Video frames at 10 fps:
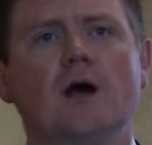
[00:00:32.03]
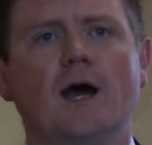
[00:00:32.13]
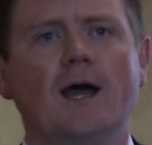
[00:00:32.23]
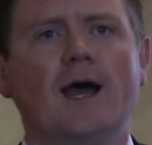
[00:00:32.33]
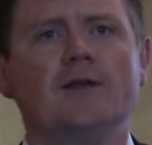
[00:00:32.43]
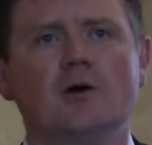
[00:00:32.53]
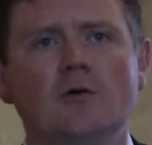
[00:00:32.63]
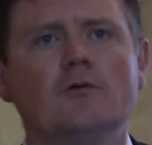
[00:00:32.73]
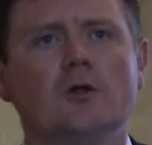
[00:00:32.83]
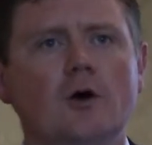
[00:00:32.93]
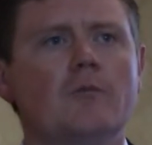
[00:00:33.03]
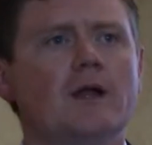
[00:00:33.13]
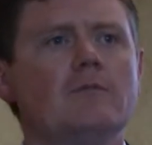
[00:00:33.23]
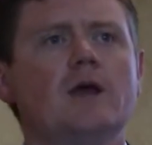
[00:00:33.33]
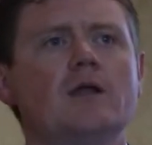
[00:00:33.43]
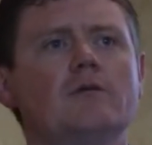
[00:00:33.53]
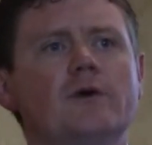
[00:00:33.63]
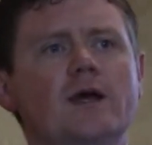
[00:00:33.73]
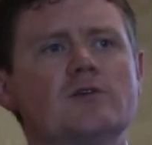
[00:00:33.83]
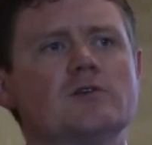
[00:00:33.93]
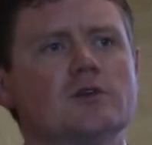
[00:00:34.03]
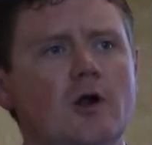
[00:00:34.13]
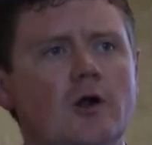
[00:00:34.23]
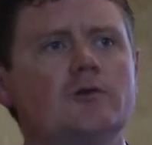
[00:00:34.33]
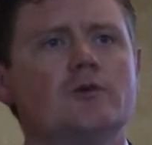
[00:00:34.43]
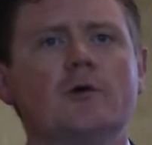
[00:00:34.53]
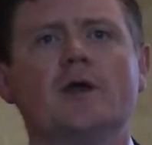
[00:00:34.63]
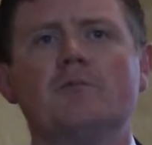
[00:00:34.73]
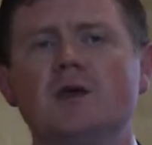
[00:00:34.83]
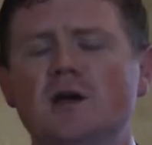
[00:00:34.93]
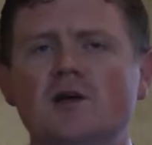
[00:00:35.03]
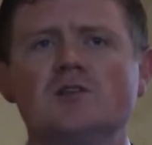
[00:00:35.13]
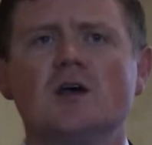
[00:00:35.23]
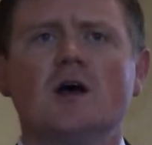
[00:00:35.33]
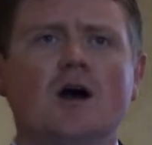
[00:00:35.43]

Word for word: I don't know many manufacturers that aren't doing it because